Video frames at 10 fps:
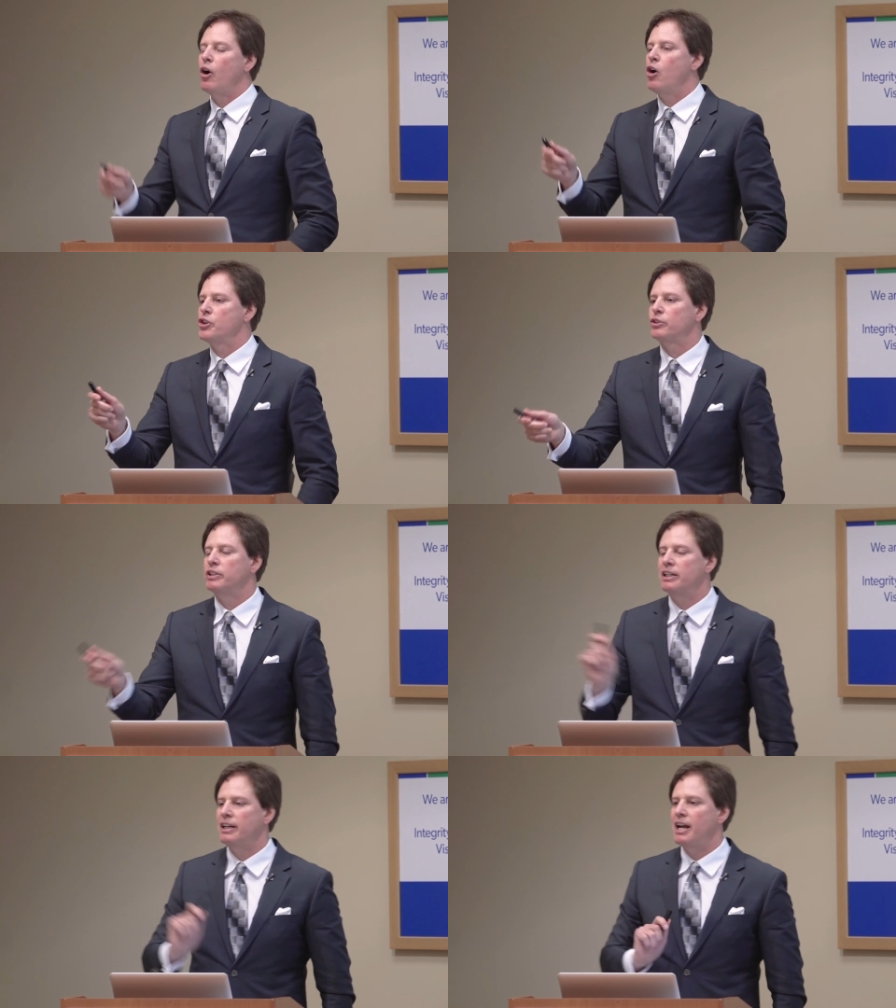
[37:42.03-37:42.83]
We
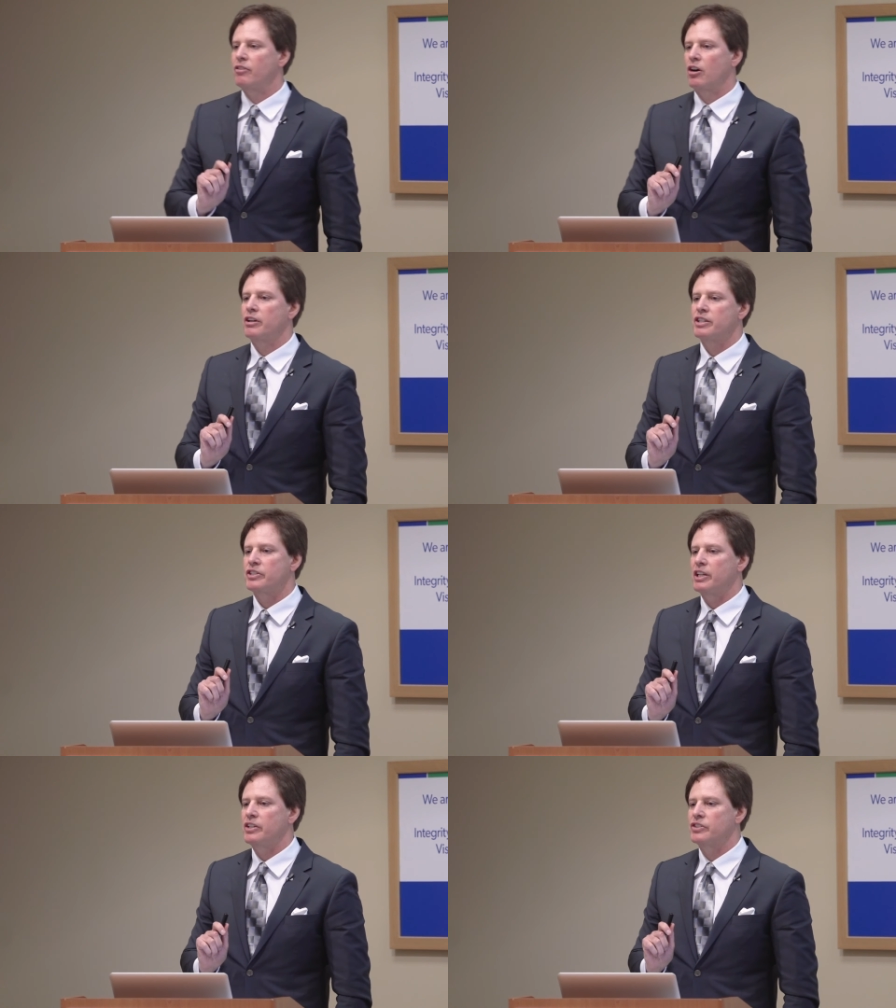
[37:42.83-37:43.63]
also didn't have heart
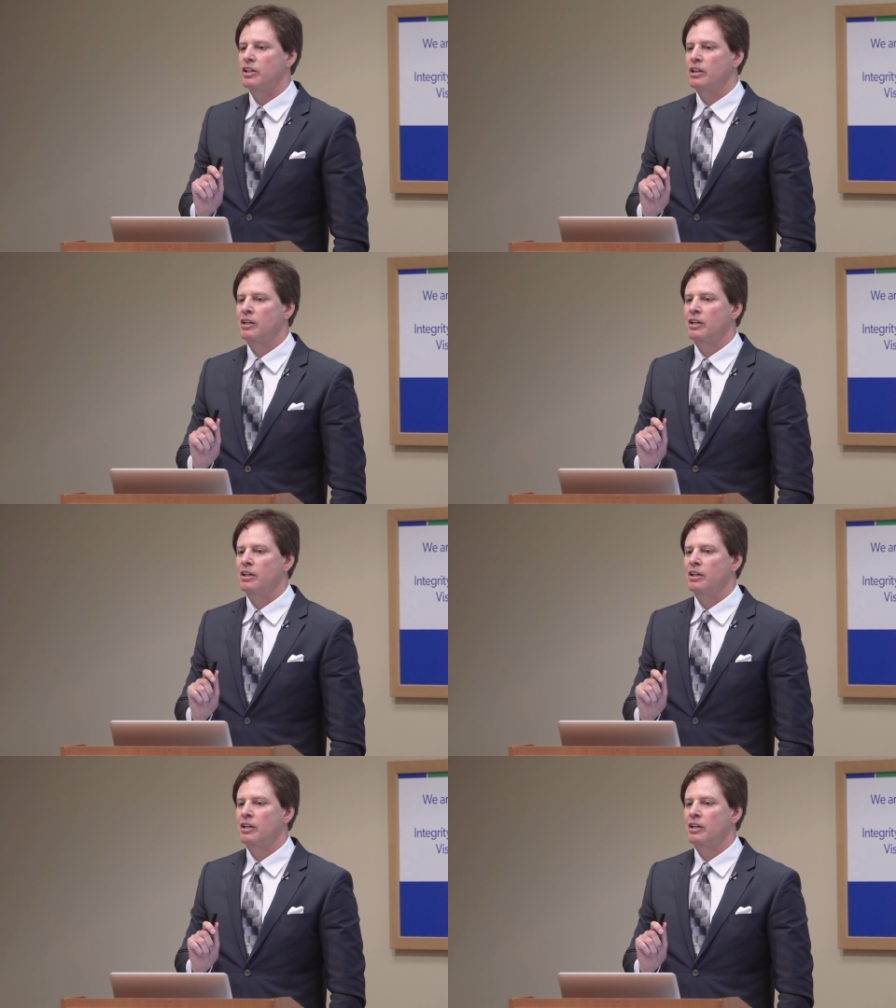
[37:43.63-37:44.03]
disease.